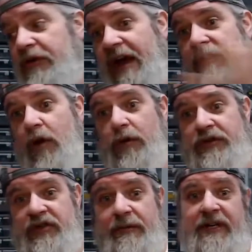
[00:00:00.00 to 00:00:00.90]
down the whole
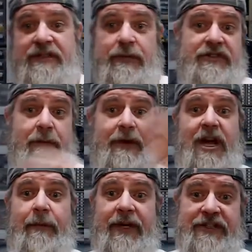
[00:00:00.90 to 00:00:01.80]
street because there were so many
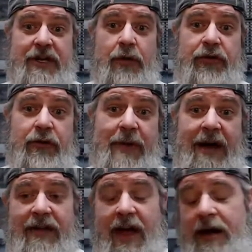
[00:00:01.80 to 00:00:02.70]
companies to go to
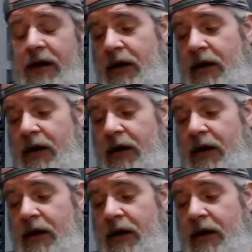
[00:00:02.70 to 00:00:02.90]
back then.